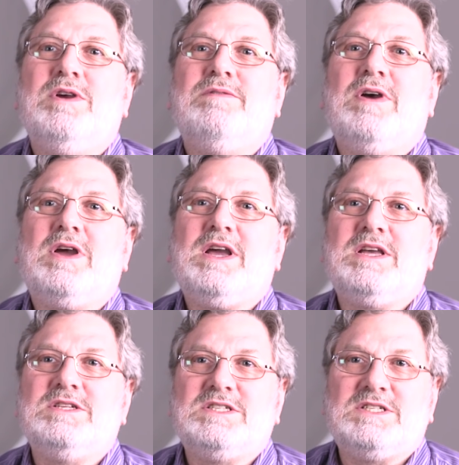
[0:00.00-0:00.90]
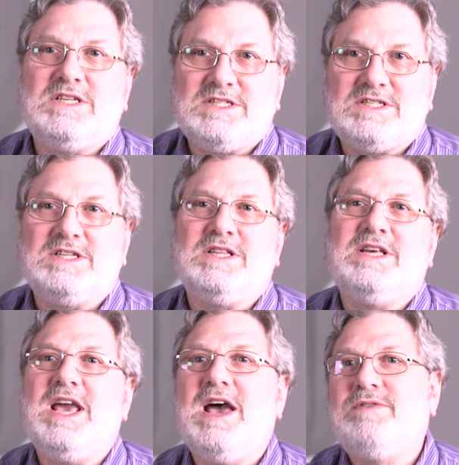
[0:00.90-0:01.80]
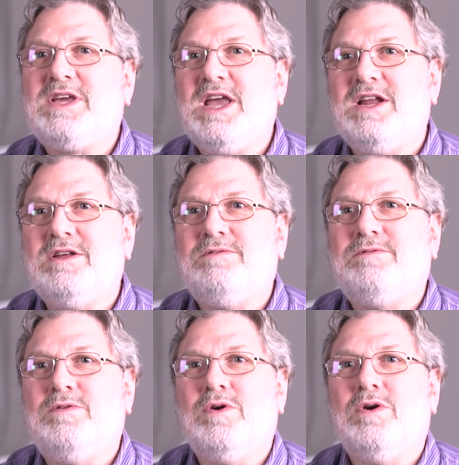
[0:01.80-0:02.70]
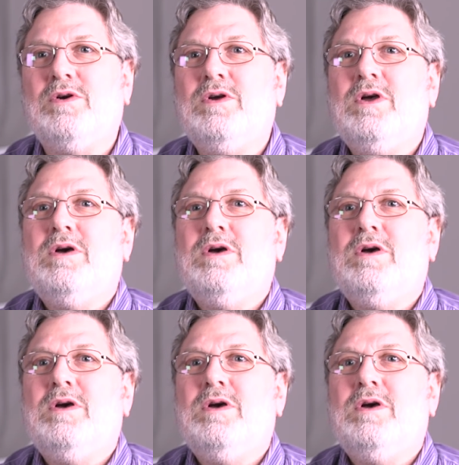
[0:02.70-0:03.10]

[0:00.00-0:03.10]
We have consistently advocated for